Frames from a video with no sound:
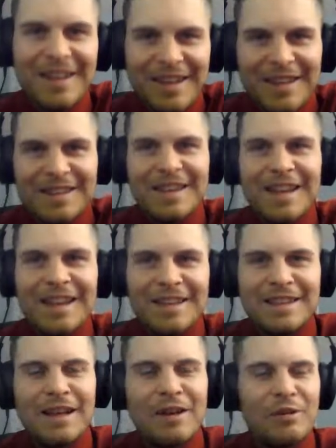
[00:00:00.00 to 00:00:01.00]
laying
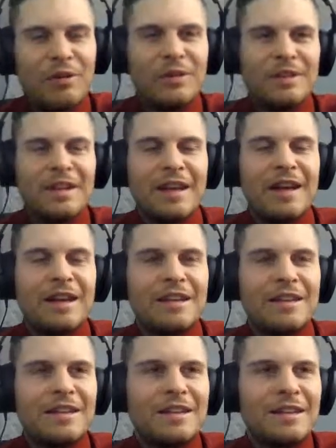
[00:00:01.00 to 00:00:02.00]
down on the deck,
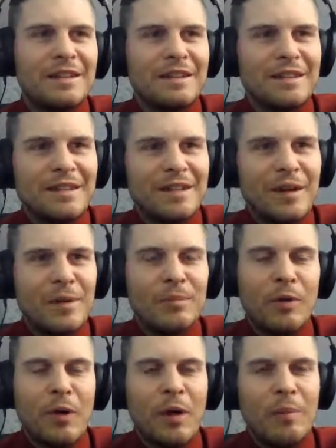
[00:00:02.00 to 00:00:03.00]
up
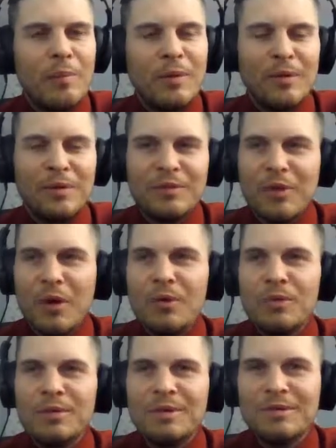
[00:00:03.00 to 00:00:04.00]
top on the phone,
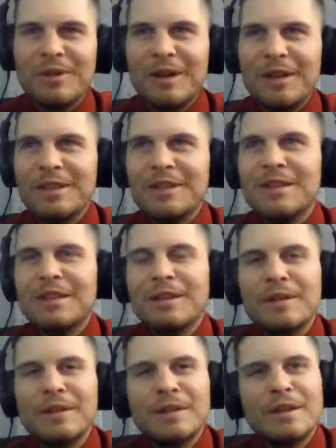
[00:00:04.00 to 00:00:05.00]
and fucking
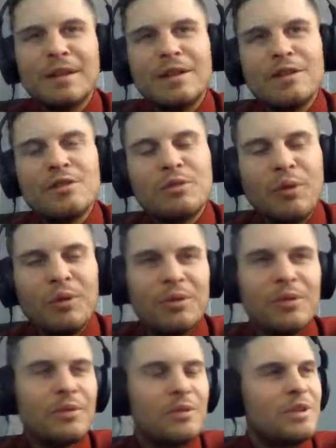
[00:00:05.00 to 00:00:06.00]
scrolling through
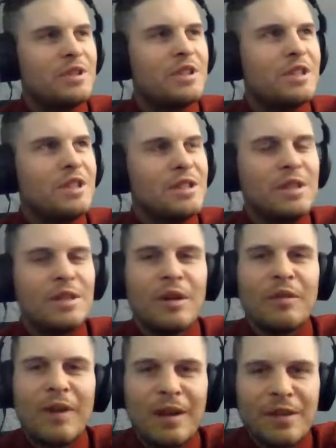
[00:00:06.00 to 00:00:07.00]
Kijiji, and I
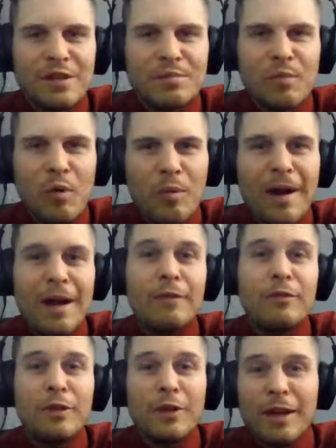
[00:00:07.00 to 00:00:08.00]
find this mobile for
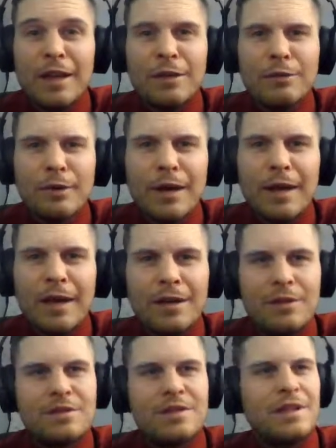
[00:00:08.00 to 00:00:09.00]
$8,000. I was
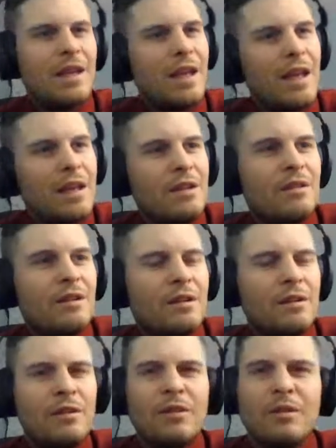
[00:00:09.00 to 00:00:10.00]
like, $8,000, or
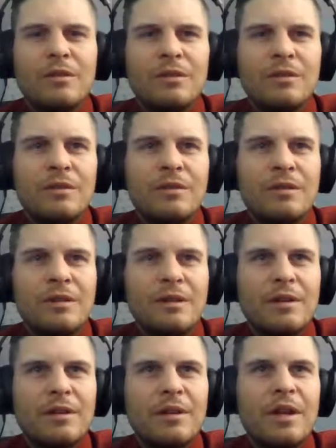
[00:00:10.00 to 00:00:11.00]
no,
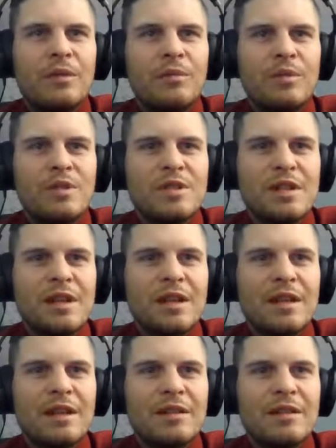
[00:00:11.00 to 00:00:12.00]
it was like
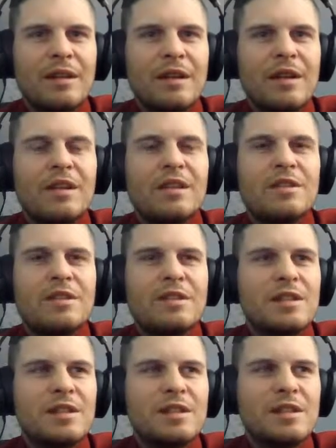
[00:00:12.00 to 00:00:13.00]

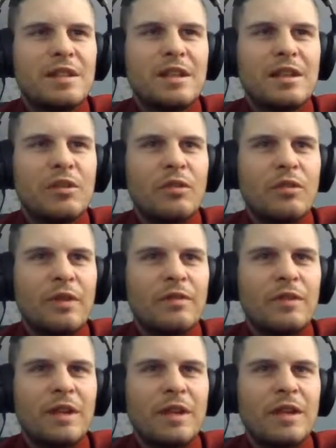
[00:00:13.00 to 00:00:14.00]
16 or
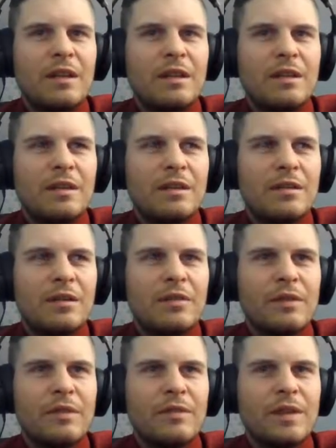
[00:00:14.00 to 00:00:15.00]
15. It was like
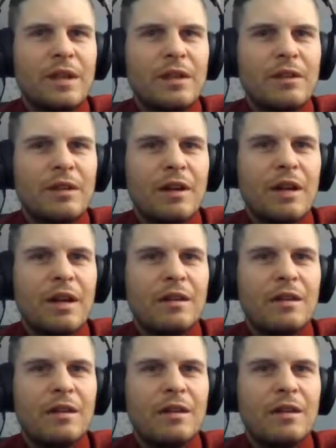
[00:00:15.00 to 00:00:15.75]
15 grand.